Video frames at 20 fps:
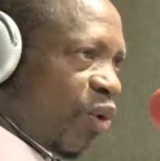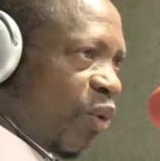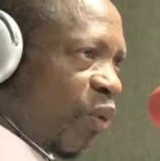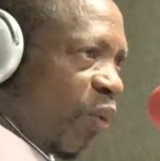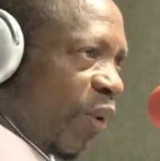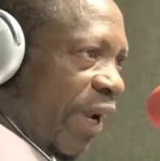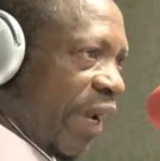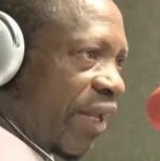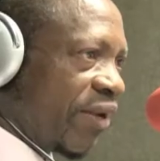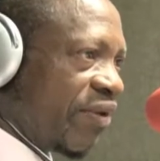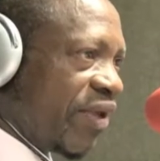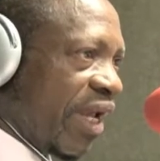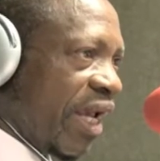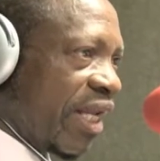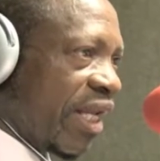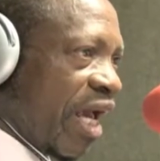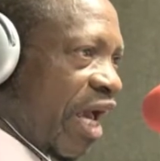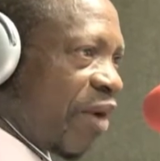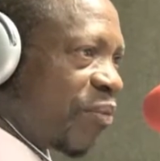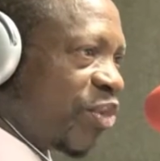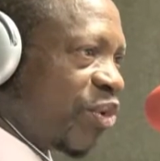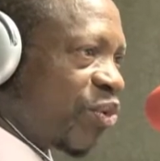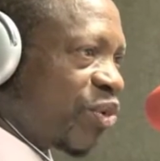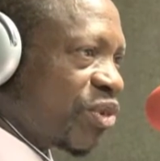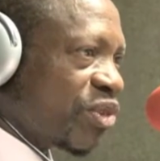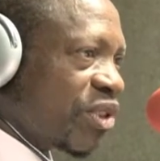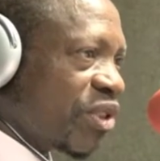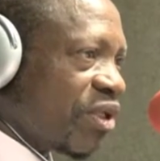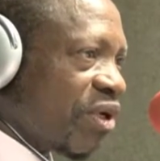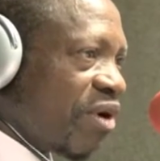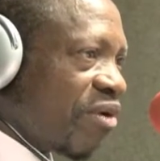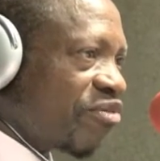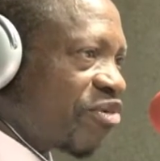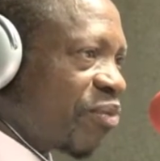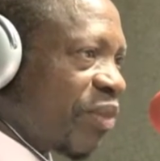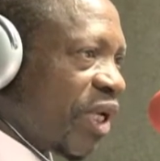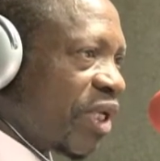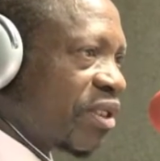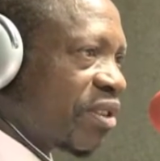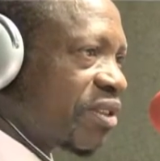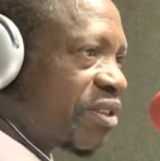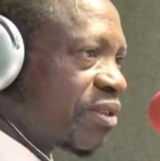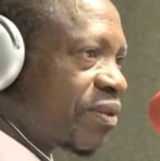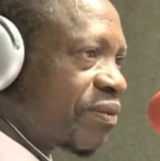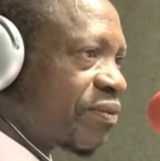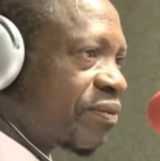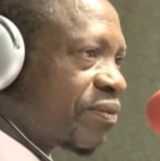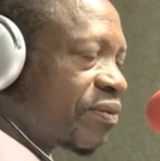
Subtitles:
When the NRP was in government,